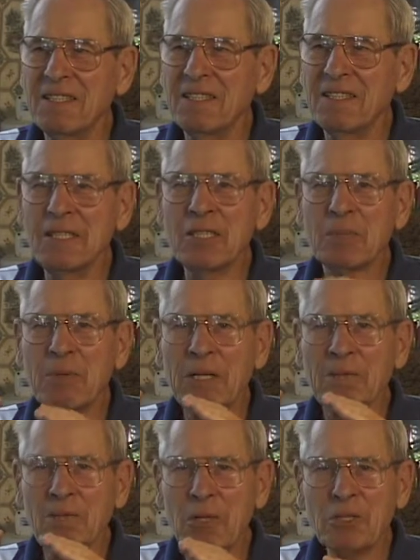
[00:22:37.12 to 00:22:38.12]
I
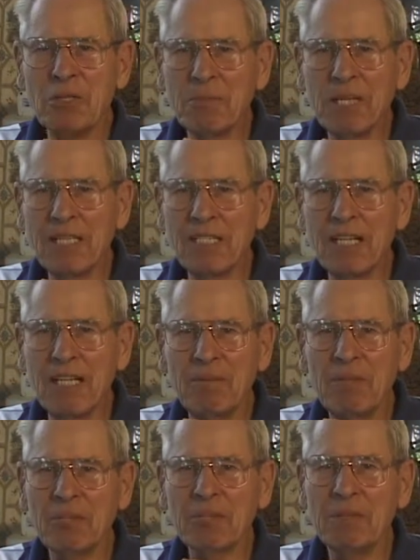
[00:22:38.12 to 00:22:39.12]
spent most of
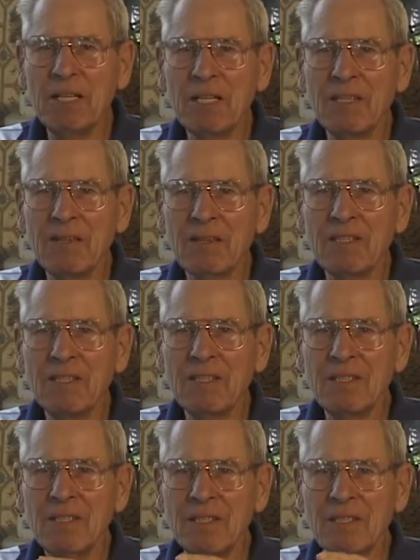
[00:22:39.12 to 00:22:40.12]
my
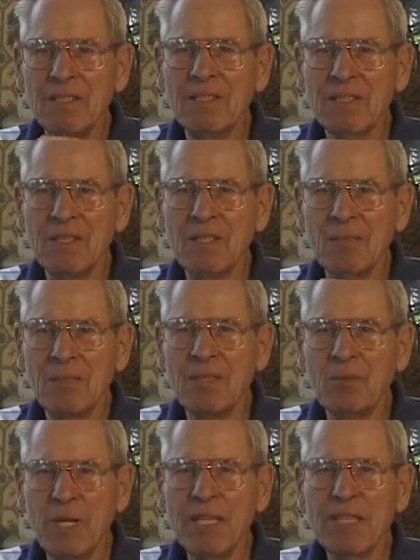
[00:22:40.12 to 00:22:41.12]

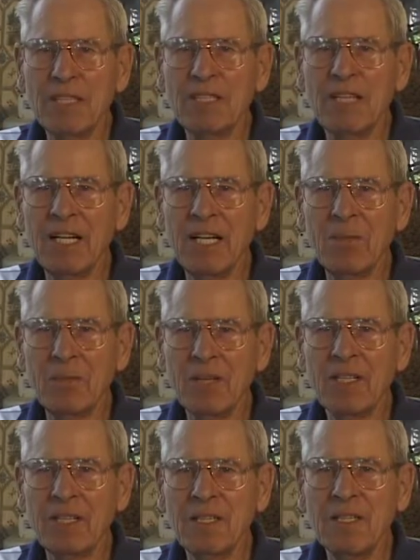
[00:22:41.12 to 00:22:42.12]
waking time
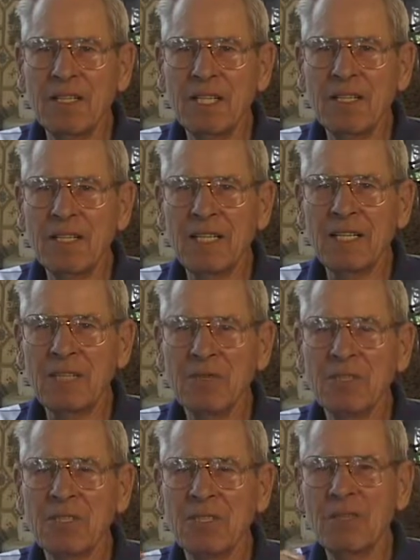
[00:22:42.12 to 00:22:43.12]
working on that thing. It
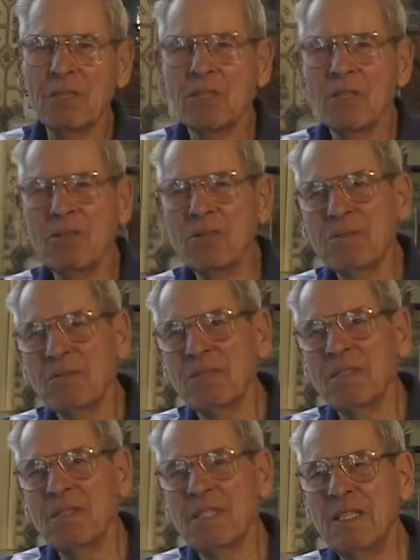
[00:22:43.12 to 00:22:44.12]
was so,
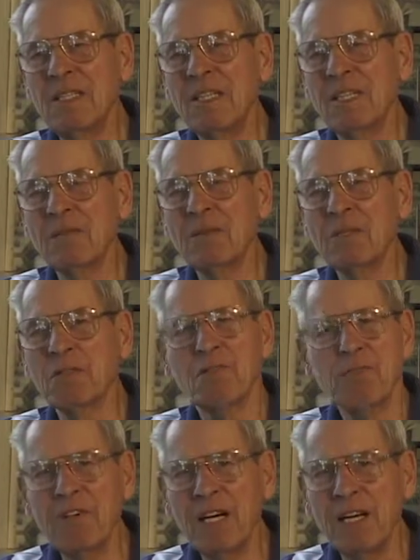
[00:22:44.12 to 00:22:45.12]
and it was
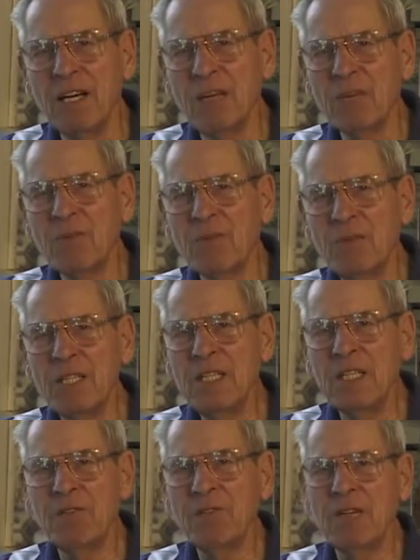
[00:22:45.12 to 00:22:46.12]
fun,
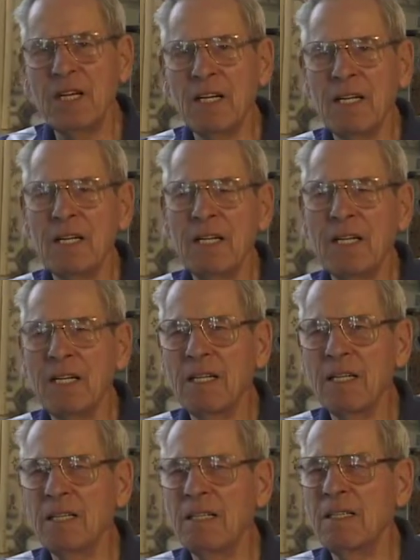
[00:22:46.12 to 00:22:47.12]
really fun, and